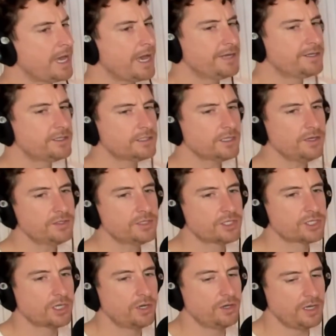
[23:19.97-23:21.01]
It just goes to
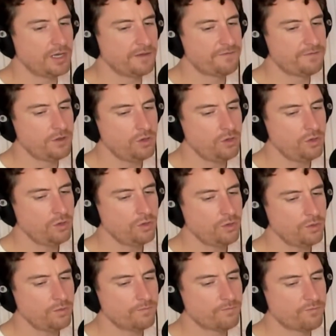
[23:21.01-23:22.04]
show if
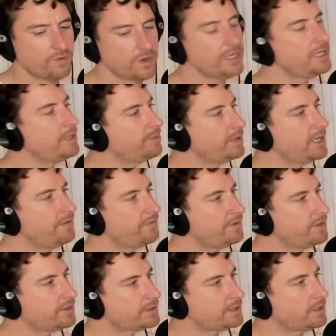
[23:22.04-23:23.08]
you really believe in
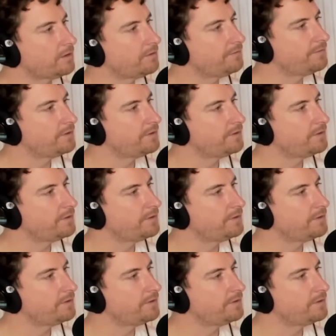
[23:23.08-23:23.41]
yourself,